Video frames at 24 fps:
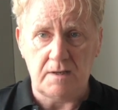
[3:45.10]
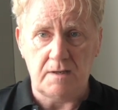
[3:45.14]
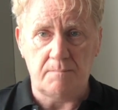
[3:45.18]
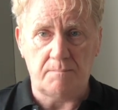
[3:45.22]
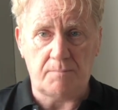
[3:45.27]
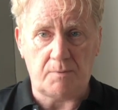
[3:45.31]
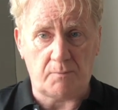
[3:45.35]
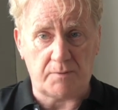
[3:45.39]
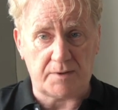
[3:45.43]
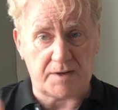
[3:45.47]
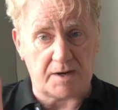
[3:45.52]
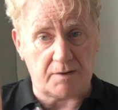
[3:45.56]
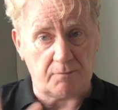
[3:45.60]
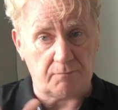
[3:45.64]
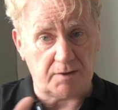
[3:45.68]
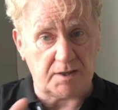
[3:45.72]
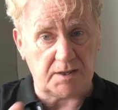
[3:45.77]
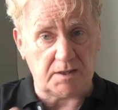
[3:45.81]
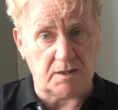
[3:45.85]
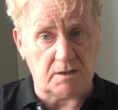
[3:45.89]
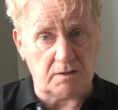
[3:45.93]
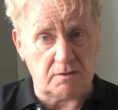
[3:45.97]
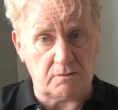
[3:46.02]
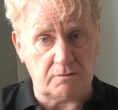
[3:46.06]
but when I
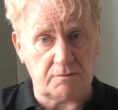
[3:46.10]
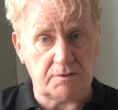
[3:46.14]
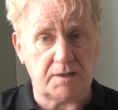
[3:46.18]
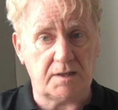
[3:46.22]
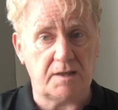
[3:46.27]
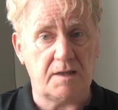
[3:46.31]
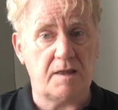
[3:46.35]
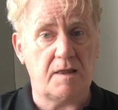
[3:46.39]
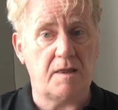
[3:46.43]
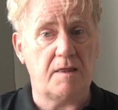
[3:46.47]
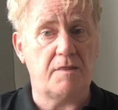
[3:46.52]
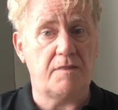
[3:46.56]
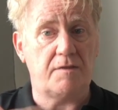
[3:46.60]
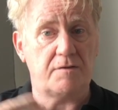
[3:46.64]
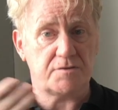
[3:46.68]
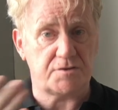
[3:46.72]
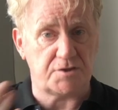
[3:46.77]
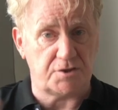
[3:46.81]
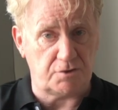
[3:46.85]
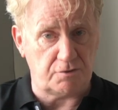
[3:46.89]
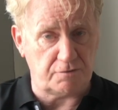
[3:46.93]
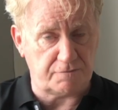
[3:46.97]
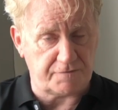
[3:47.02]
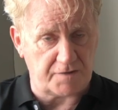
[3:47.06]
reload, there's a
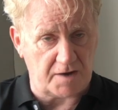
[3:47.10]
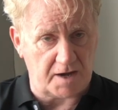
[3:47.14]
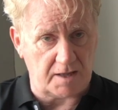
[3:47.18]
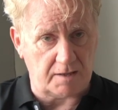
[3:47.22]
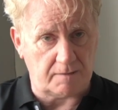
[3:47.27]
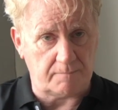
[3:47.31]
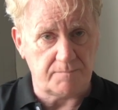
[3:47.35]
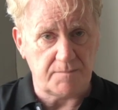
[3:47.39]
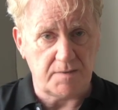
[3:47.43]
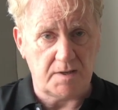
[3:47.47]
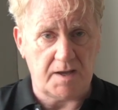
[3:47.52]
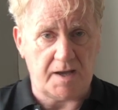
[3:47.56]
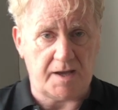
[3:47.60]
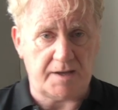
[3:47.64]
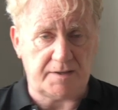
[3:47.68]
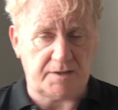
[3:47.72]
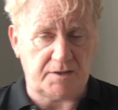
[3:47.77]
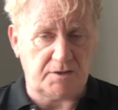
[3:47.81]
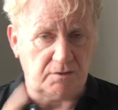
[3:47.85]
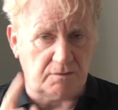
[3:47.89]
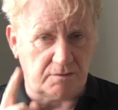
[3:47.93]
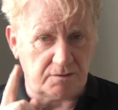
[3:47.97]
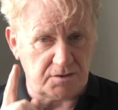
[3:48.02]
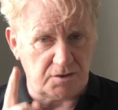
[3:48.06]
new file. And
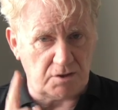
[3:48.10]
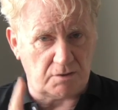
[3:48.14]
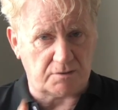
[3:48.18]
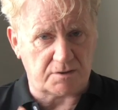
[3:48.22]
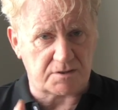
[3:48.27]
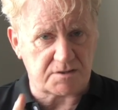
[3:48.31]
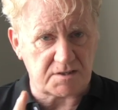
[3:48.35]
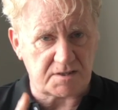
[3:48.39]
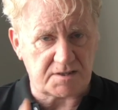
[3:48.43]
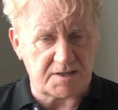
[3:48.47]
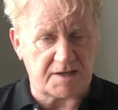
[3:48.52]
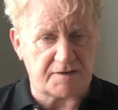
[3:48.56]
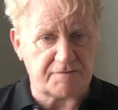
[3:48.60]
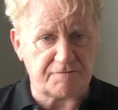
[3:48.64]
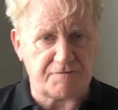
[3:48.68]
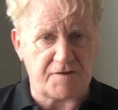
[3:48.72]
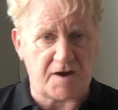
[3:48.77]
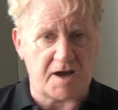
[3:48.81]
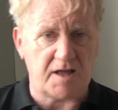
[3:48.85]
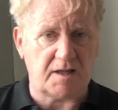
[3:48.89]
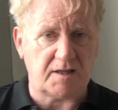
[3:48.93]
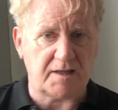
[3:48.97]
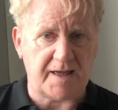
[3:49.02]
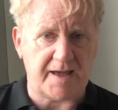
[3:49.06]
you'll notice that that
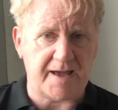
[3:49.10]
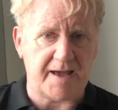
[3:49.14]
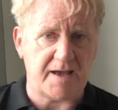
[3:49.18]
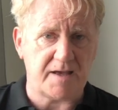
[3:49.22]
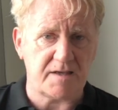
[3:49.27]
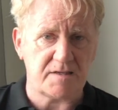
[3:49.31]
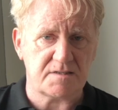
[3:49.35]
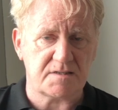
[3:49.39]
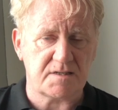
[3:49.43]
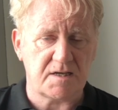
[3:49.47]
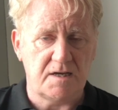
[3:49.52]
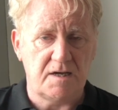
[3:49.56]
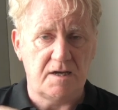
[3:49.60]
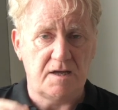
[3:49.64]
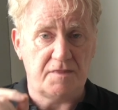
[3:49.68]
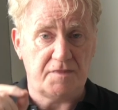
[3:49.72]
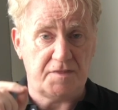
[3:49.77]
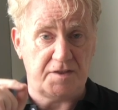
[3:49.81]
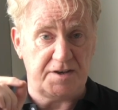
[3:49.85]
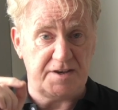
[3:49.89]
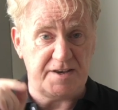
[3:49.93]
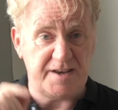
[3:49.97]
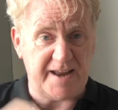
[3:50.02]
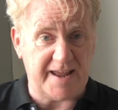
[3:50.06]
file has
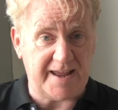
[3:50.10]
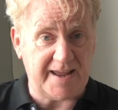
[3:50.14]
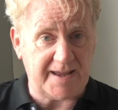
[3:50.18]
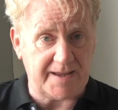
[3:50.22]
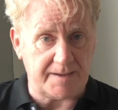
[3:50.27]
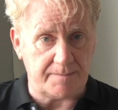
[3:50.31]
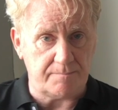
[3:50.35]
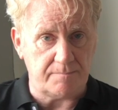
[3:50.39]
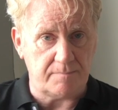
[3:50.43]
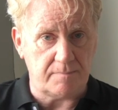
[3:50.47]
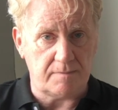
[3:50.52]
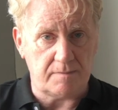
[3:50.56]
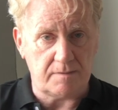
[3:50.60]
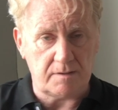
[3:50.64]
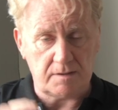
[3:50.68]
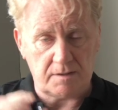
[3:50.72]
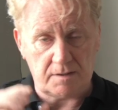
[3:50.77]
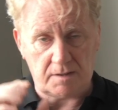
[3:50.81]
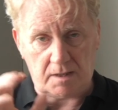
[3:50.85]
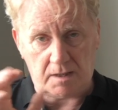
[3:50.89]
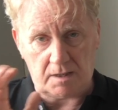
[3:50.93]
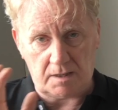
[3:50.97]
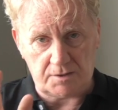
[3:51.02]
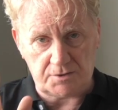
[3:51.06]
the name
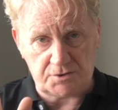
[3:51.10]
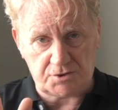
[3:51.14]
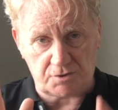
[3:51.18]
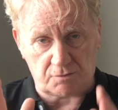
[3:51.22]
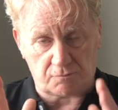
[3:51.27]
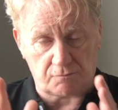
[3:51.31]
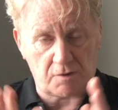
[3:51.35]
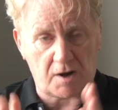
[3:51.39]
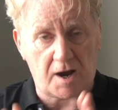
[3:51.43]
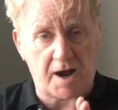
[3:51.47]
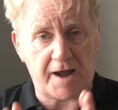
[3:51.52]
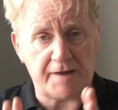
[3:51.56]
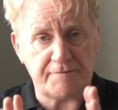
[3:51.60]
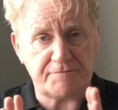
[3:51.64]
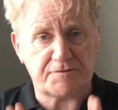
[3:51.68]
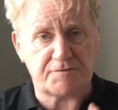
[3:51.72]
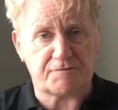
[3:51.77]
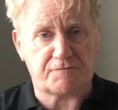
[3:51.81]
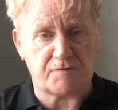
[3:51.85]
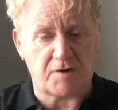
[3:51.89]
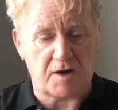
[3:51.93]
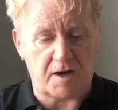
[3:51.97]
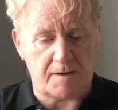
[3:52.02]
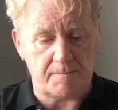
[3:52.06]
derived
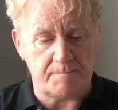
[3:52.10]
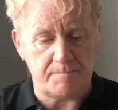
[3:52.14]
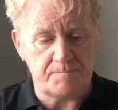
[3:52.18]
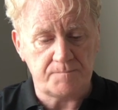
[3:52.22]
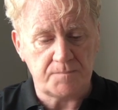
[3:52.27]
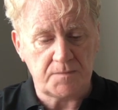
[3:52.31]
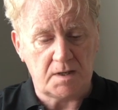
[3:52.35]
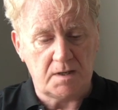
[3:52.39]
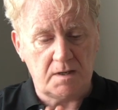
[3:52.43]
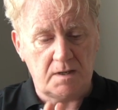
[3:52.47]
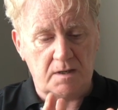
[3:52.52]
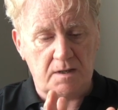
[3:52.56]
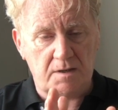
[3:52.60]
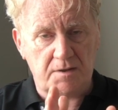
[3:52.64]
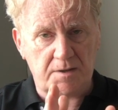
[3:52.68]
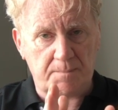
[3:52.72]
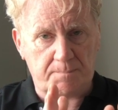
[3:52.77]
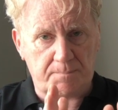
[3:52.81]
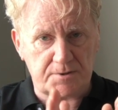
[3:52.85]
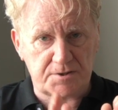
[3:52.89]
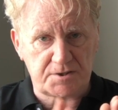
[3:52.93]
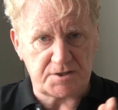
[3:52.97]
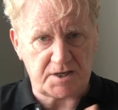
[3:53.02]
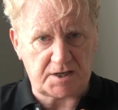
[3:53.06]
from the
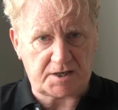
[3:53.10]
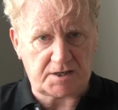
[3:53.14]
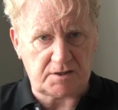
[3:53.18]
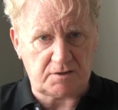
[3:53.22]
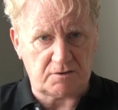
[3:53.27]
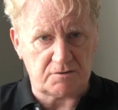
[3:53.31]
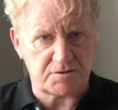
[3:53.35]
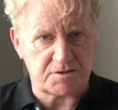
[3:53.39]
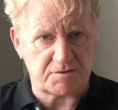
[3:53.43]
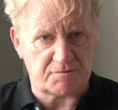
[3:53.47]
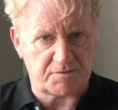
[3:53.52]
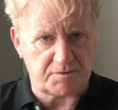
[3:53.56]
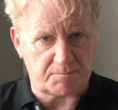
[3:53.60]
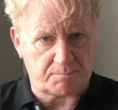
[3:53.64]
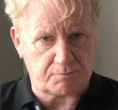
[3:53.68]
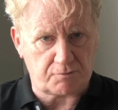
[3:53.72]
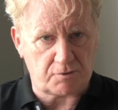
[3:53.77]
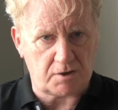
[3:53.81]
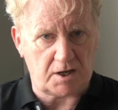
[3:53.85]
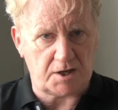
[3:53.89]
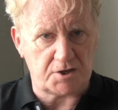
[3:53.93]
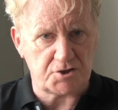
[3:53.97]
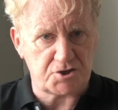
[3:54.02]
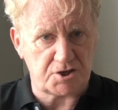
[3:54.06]
particulars of the
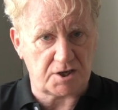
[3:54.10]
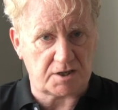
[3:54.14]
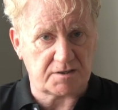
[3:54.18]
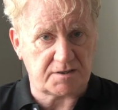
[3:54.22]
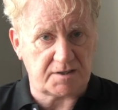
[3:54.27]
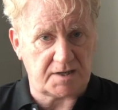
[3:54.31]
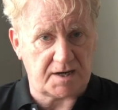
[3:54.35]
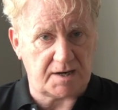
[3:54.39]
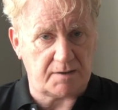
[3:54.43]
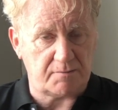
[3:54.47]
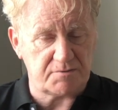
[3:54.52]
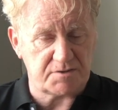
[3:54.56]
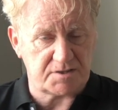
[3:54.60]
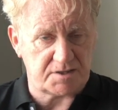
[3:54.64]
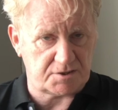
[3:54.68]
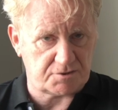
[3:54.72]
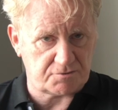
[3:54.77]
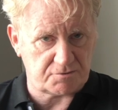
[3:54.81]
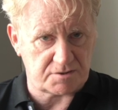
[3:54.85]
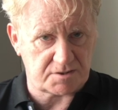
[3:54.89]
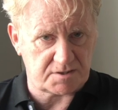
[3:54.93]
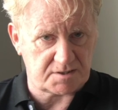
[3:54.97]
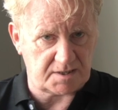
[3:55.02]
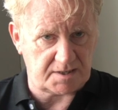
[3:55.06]
project that I was
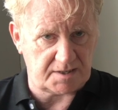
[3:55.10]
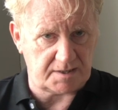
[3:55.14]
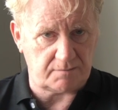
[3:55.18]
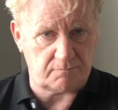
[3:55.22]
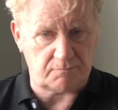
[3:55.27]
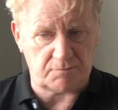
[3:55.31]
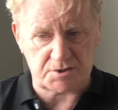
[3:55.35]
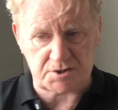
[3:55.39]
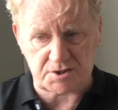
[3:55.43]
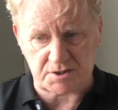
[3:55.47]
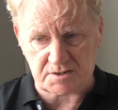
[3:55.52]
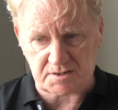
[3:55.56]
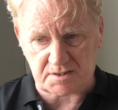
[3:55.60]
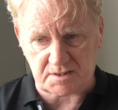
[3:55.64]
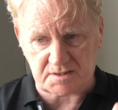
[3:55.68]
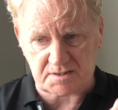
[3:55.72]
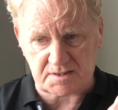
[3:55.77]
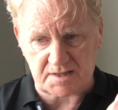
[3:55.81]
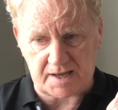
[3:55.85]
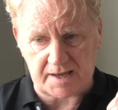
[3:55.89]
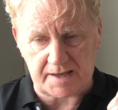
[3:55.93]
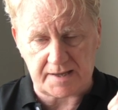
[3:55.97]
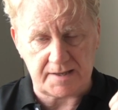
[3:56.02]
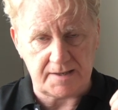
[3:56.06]
interested in, which is to
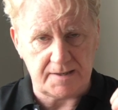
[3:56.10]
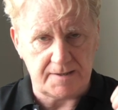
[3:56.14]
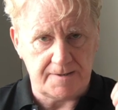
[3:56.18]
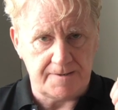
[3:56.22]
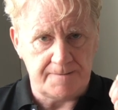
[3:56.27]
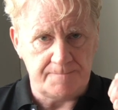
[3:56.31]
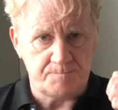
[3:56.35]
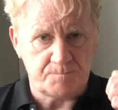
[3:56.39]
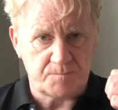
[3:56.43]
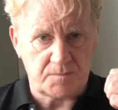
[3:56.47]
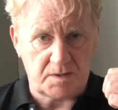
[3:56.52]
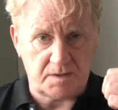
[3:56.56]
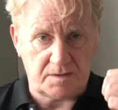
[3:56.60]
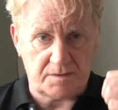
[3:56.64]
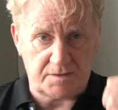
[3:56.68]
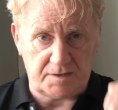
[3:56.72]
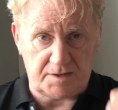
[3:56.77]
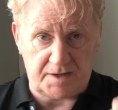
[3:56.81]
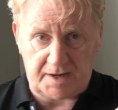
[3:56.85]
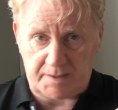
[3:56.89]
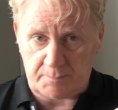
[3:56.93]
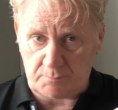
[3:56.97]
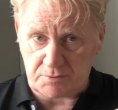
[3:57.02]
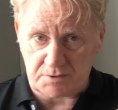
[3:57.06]
say, the
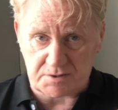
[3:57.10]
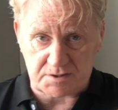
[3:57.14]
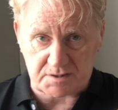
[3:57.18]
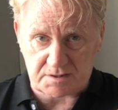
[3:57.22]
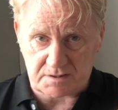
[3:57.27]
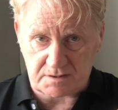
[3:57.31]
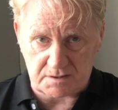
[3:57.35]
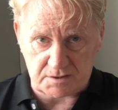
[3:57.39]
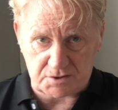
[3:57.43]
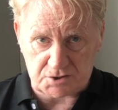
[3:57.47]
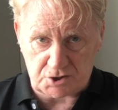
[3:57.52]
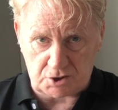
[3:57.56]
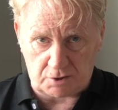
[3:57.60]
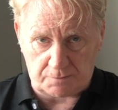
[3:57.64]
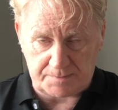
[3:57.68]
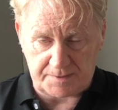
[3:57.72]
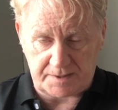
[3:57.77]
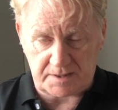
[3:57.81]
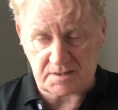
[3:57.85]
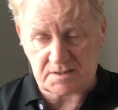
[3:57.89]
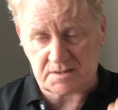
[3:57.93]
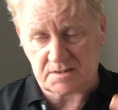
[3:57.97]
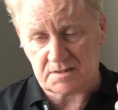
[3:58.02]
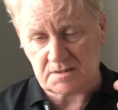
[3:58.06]
name was
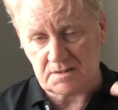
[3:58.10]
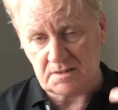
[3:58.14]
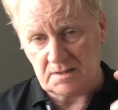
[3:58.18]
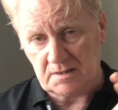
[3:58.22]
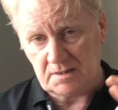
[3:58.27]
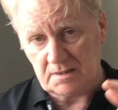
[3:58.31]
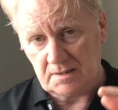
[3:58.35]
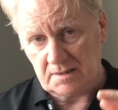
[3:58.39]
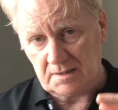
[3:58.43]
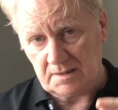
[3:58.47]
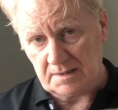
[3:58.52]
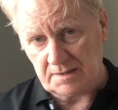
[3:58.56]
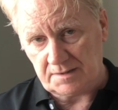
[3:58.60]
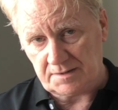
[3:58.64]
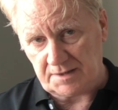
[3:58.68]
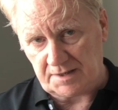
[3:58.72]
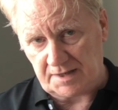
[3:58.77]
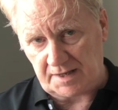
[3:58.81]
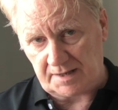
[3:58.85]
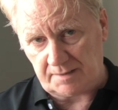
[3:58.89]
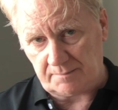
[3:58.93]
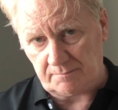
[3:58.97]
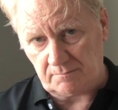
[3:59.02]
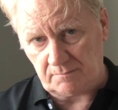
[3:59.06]
Showpiece, the
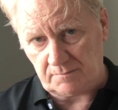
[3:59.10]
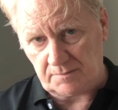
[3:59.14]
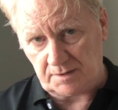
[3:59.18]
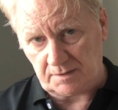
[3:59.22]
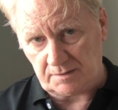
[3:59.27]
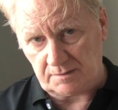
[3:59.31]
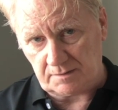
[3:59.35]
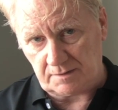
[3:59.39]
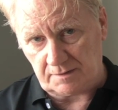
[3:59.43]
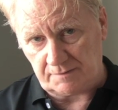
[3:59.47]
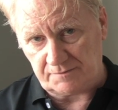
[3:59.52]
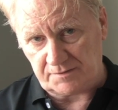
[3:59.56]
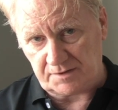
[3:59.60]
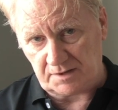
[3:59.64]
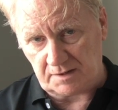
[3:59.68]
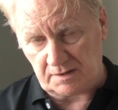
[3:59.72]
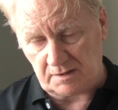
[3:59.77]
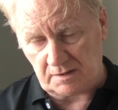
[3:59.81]
name of the